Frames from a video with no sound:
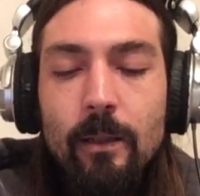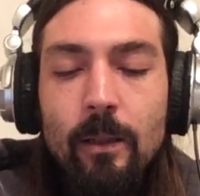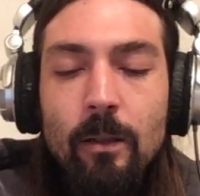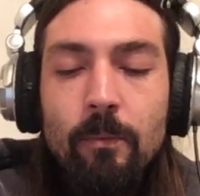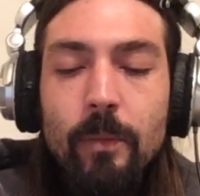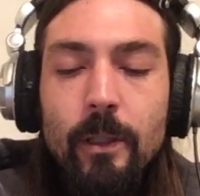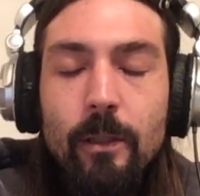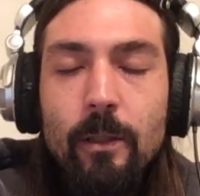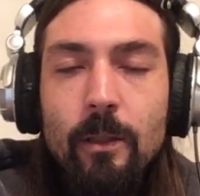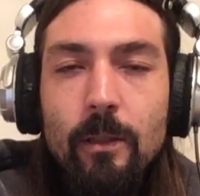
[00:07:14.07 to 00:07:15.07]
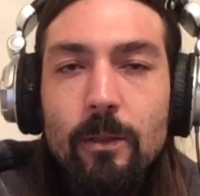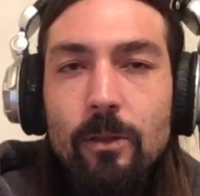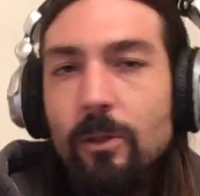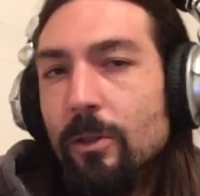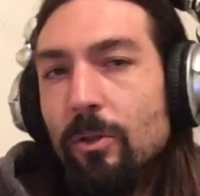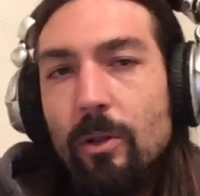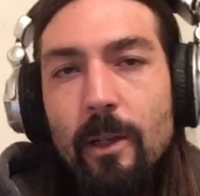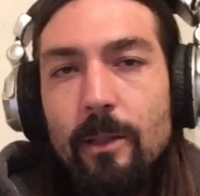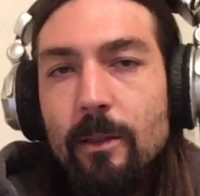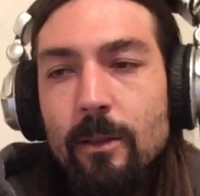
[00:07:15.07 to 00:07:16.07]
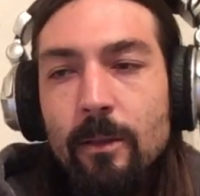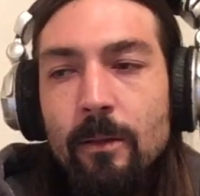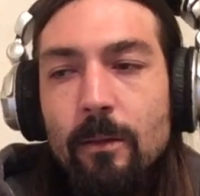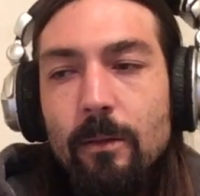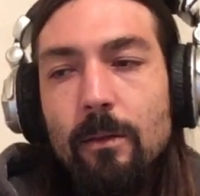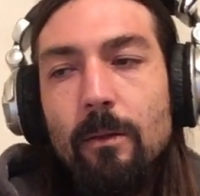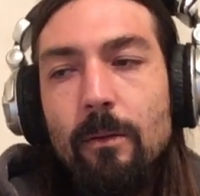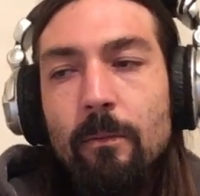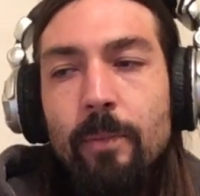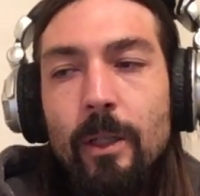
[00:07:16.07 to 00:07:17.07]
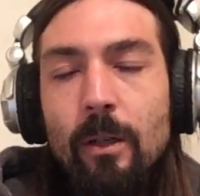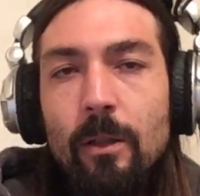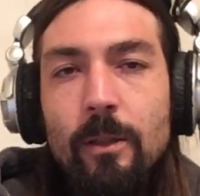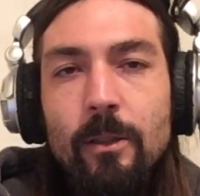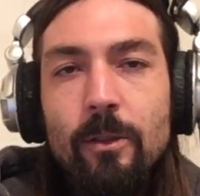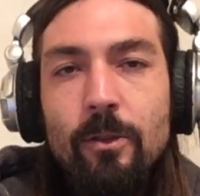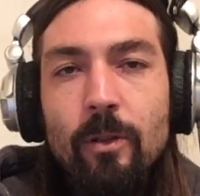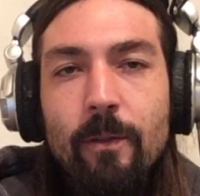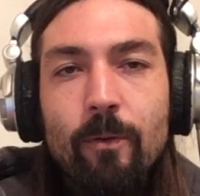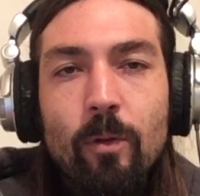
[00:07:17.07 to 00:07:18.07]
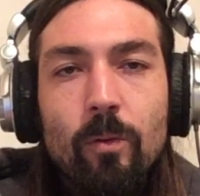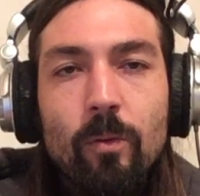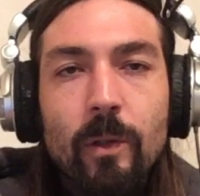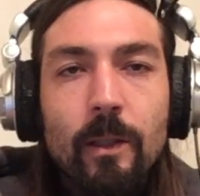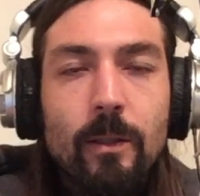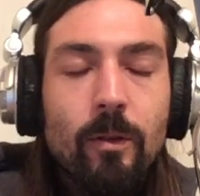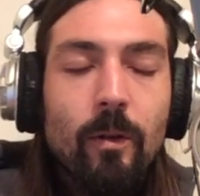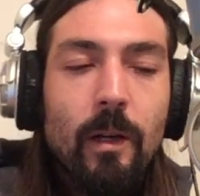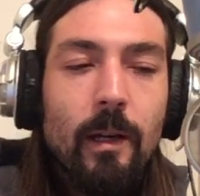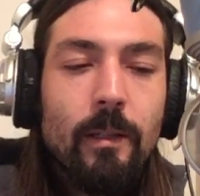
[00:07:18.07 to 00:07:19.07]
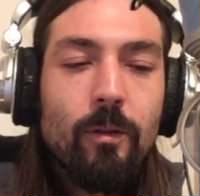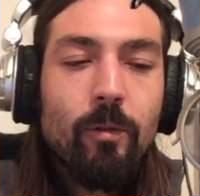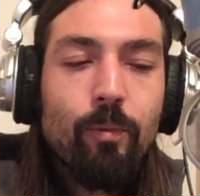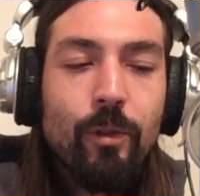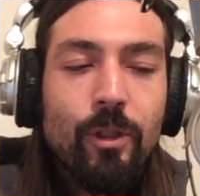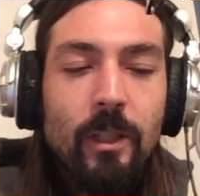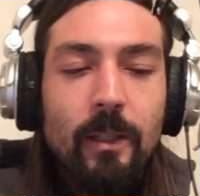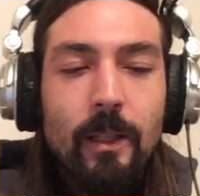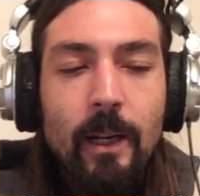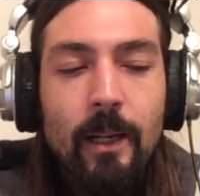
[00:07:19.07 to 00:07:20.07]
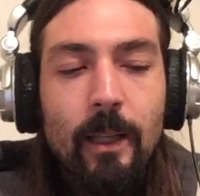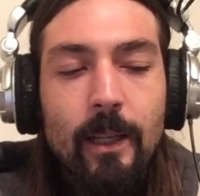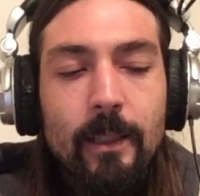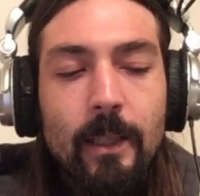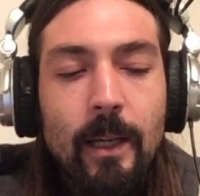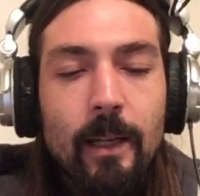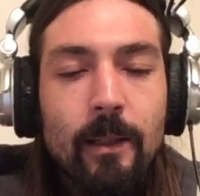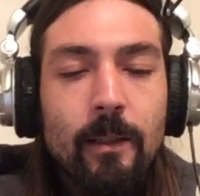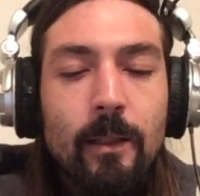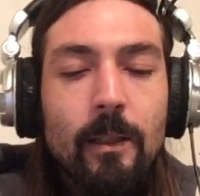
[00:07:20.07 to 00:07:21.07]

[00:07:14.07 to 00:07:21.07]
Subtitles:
But he just tries to be honest and straightforward with it. So I do appreciate that. I like that.